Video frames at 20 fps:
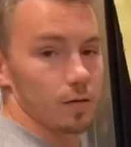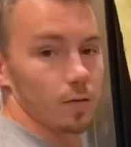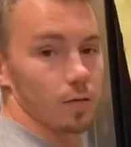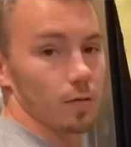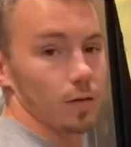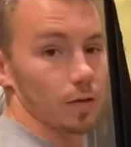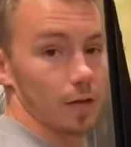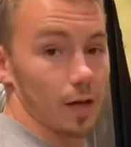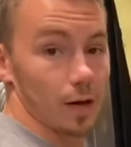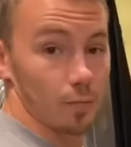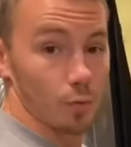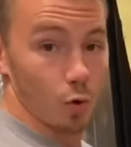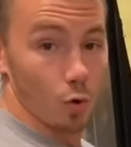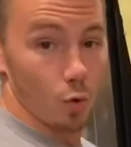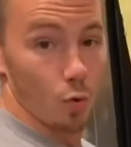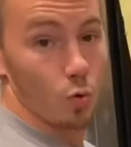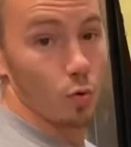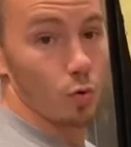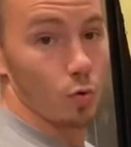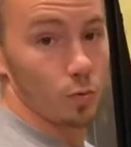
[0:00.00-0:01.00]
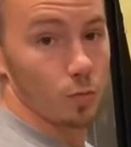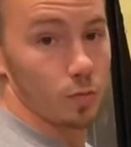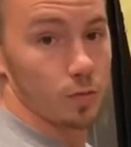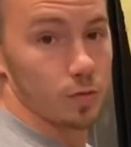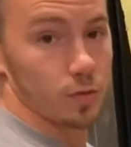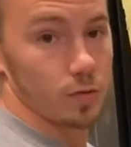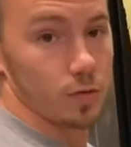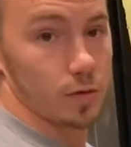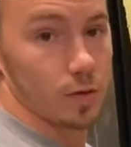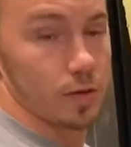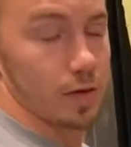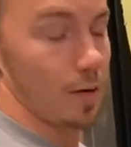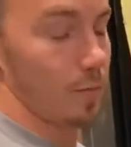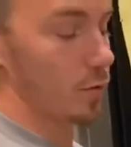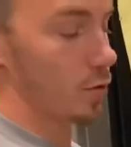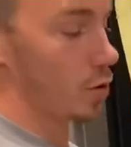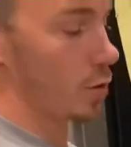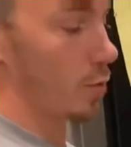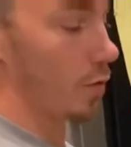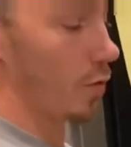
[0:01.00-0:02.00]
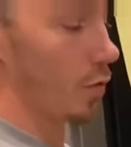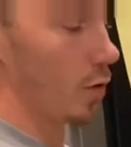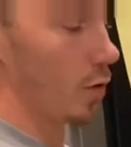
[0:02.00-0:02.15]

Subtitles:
let them cool to temperature before you